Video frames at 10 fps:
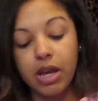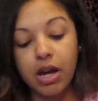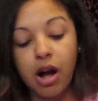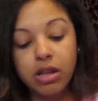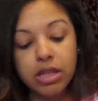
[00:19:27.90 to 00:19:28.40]

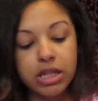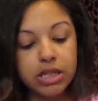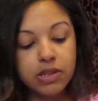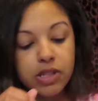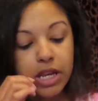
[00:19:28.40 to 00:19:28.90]
All it
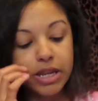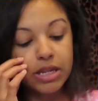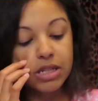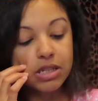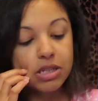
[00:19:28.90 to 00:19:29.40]
is
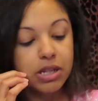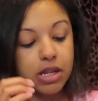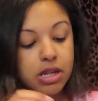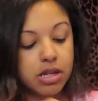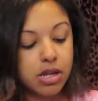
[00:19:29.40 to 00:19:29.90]

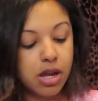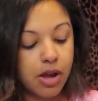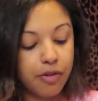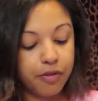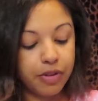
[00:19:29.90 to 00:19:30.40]

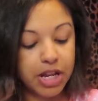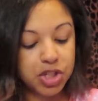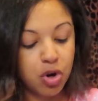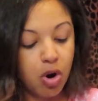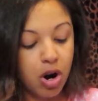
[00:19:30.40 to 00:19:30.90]

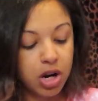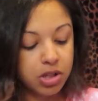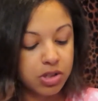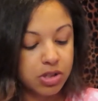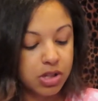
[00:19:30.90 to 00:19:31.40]

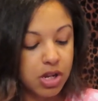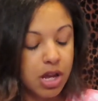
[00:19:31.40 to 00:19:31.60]
flashcards.